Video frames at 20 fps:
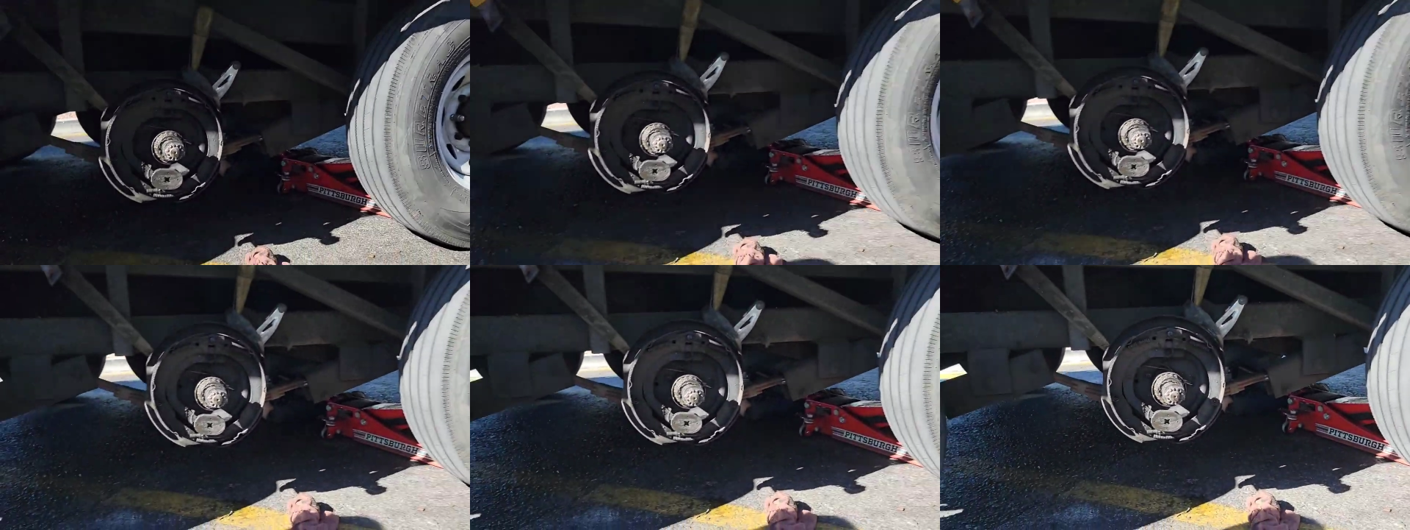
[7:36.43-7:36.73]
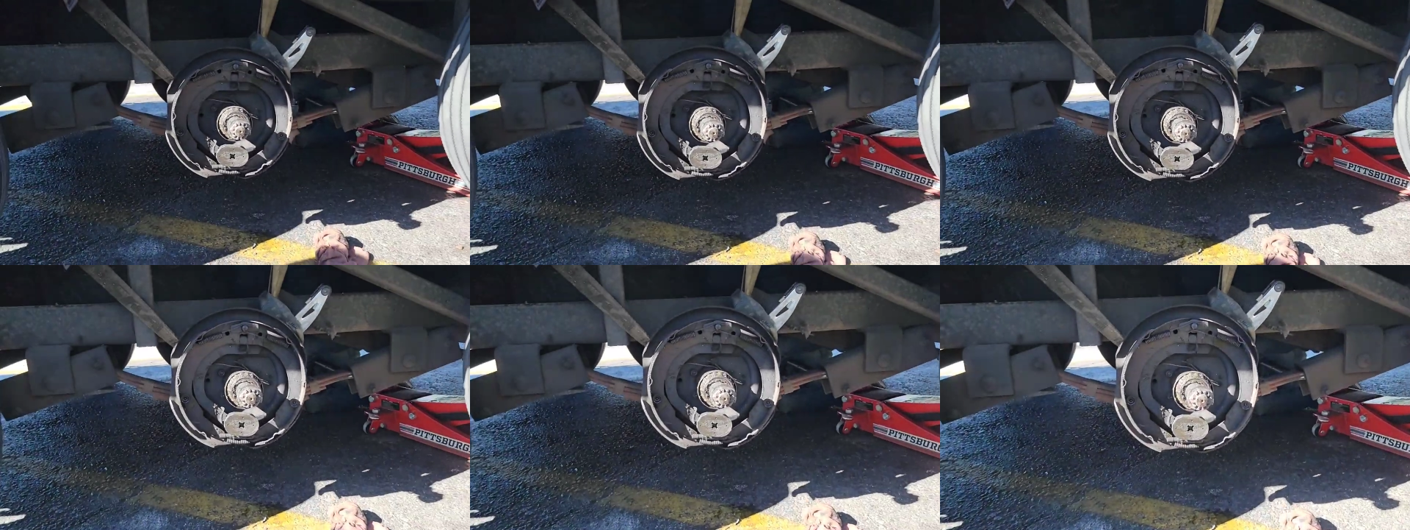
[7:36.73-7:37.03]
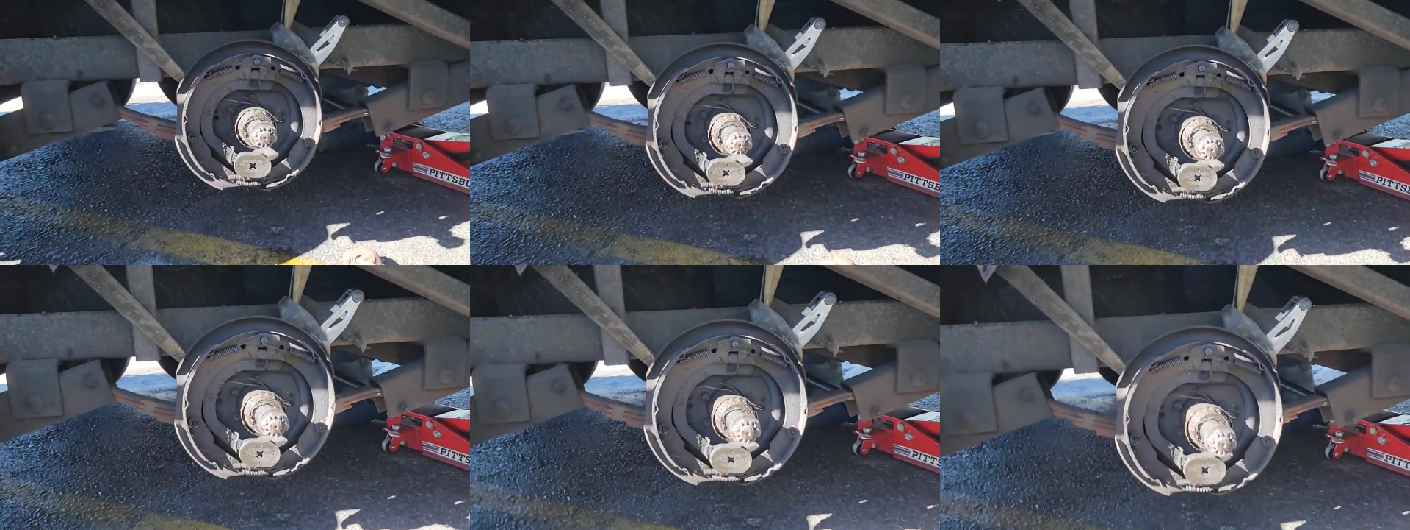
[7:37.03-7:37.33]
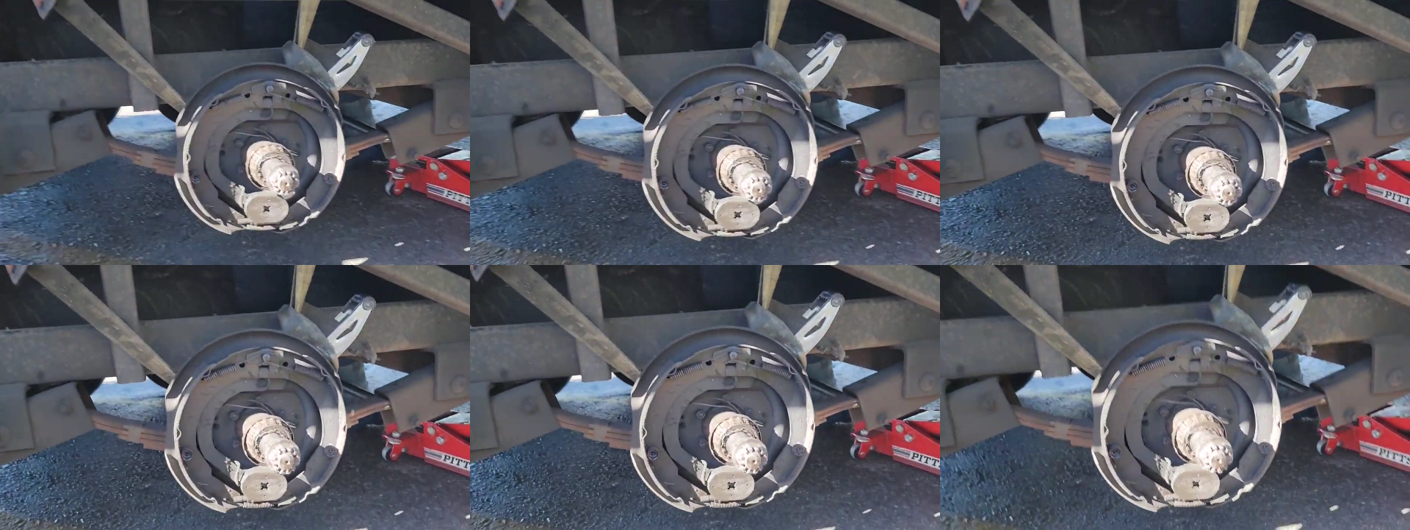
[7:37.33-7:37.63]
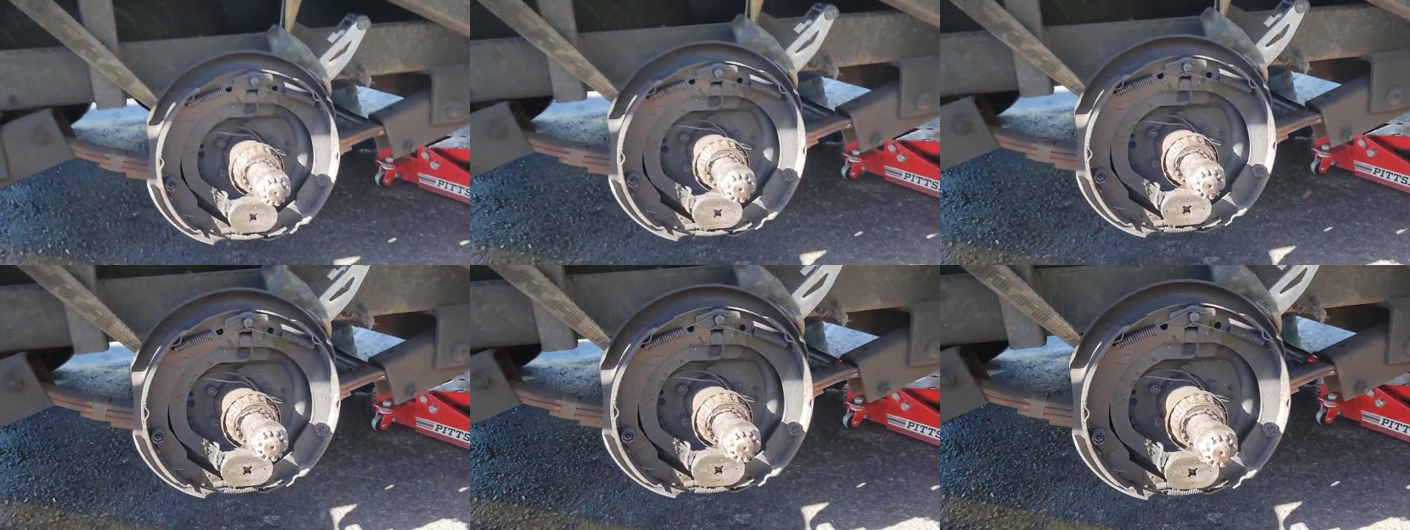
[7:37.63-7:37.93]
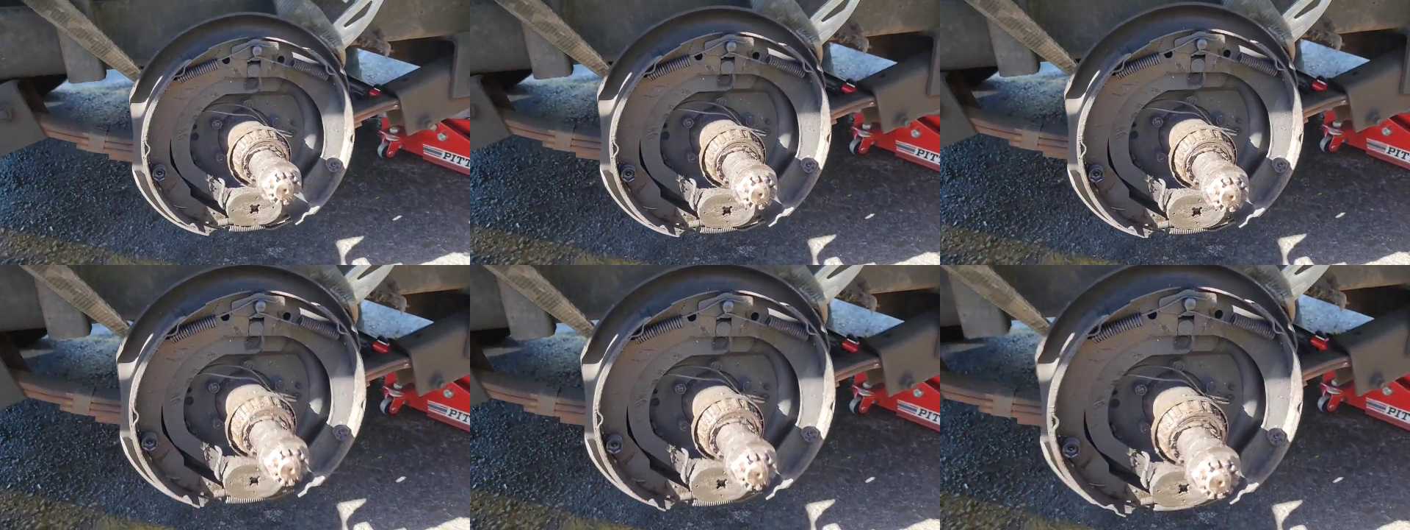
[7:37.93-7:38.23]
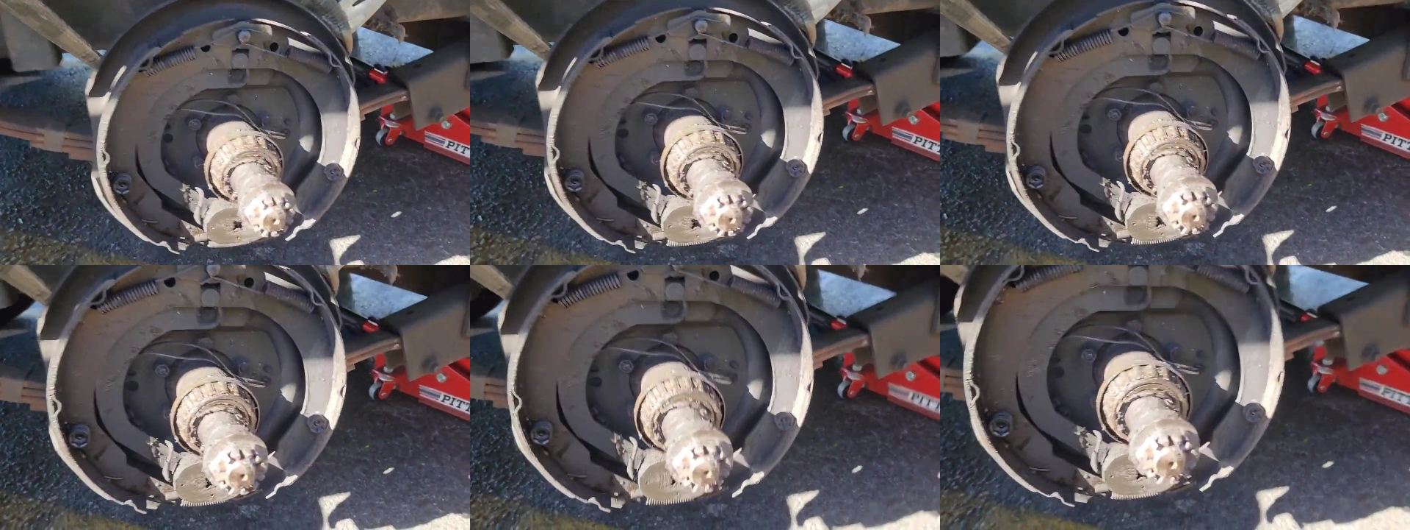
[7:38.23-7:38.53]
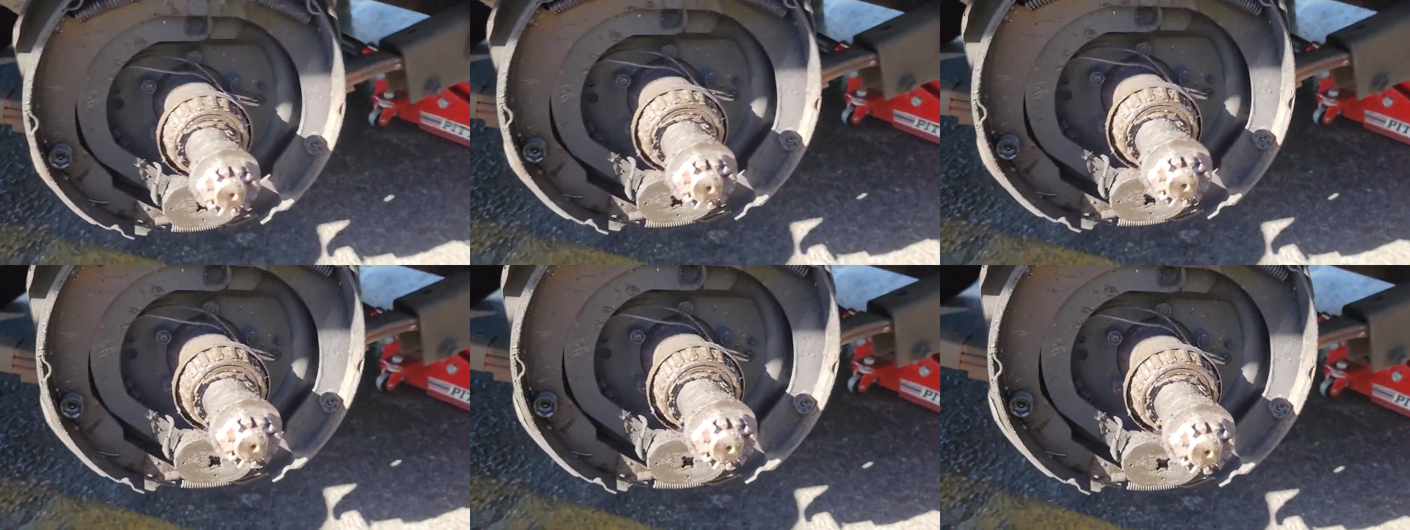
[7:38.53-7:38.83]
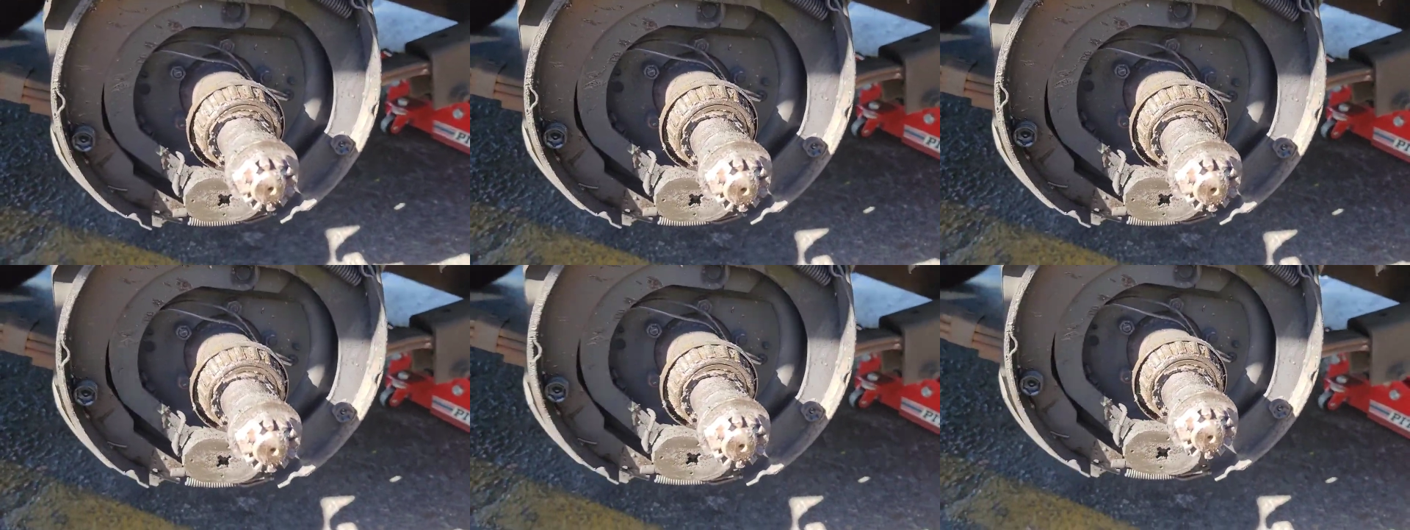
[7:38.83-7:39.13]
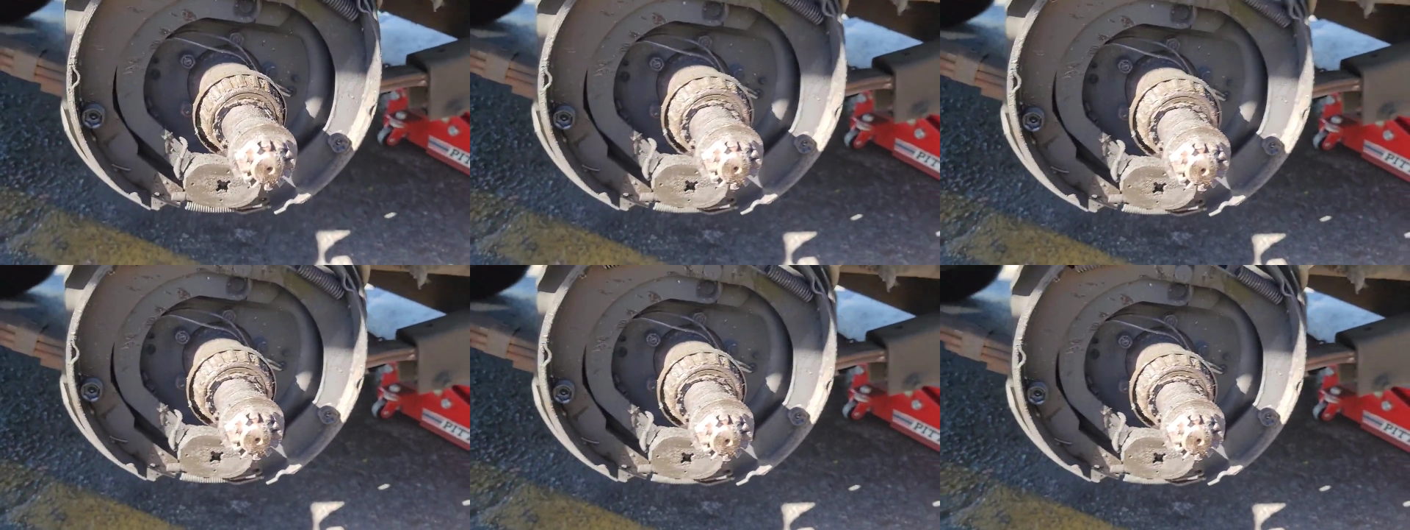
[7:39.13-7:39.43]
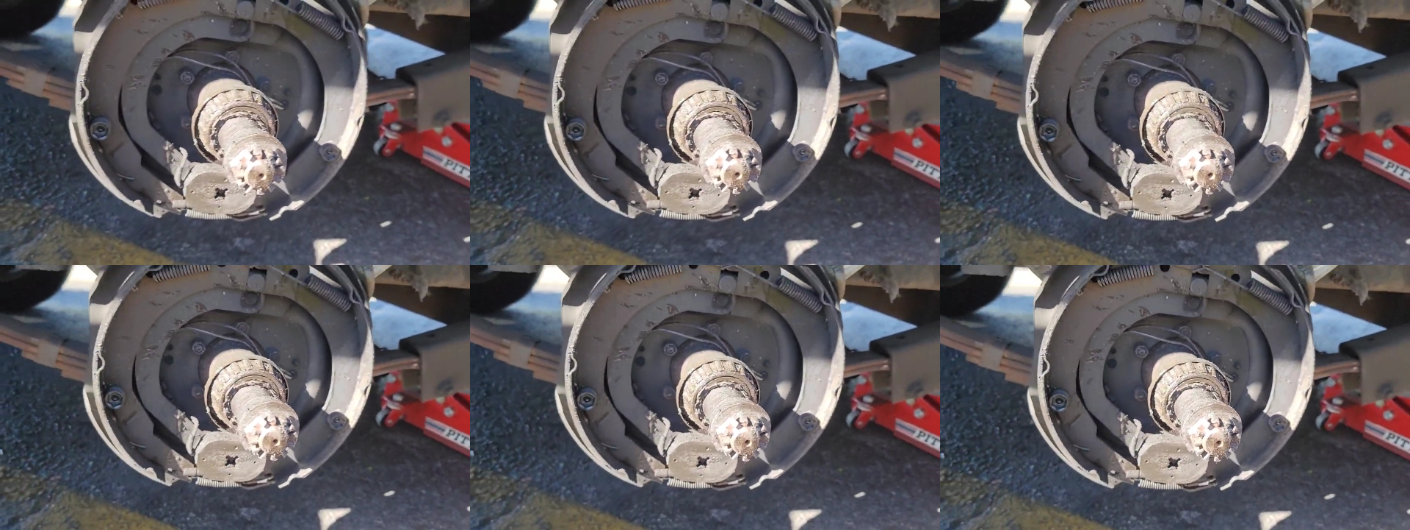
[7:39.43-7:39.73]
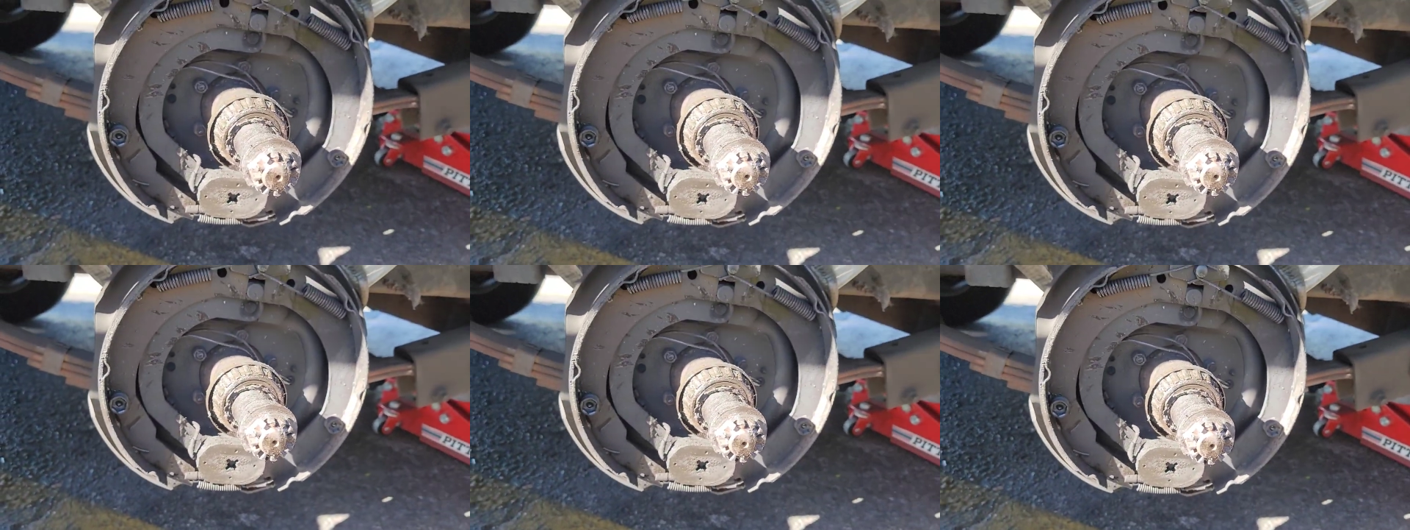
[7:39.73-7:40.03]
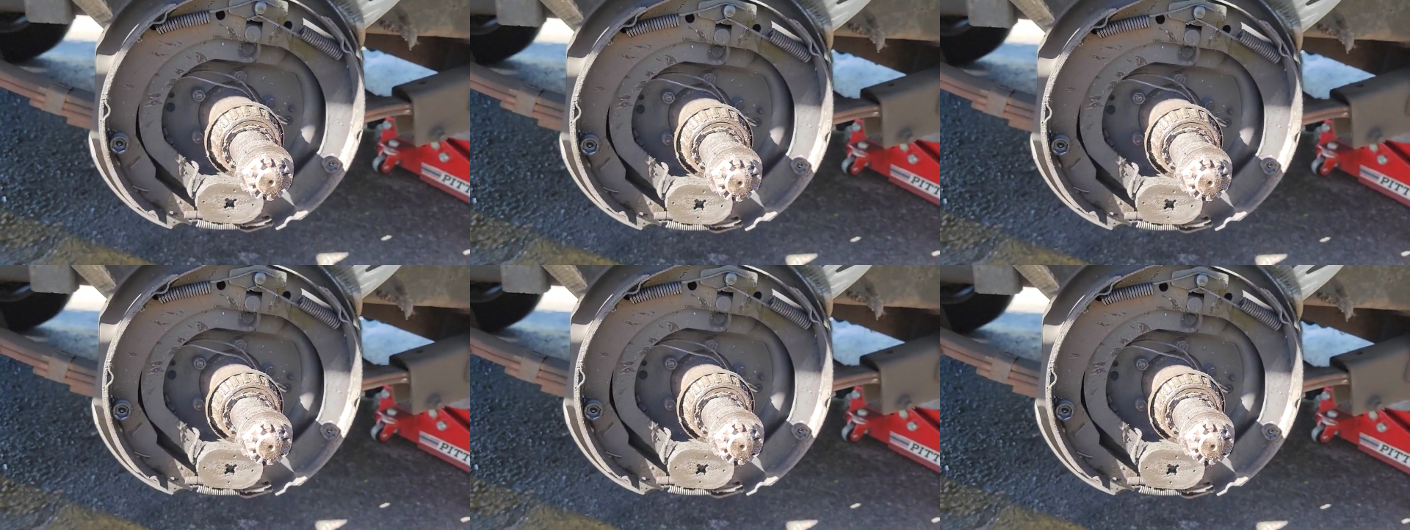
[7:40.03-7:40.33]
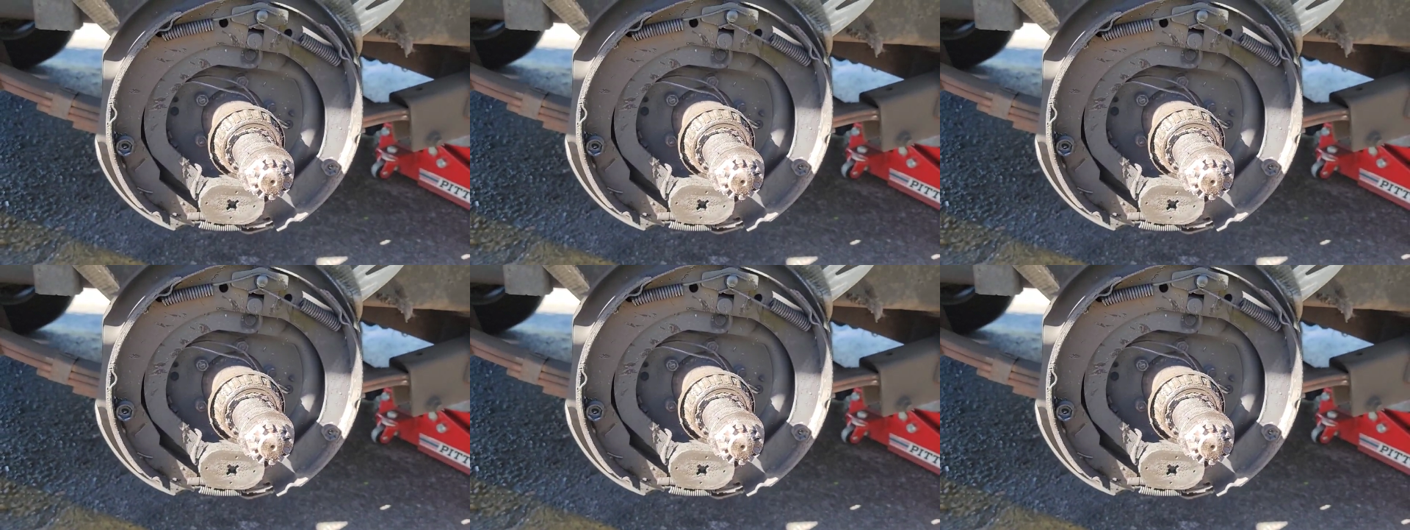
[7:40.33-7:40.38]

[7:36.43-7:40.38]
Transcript: (no speaker visible)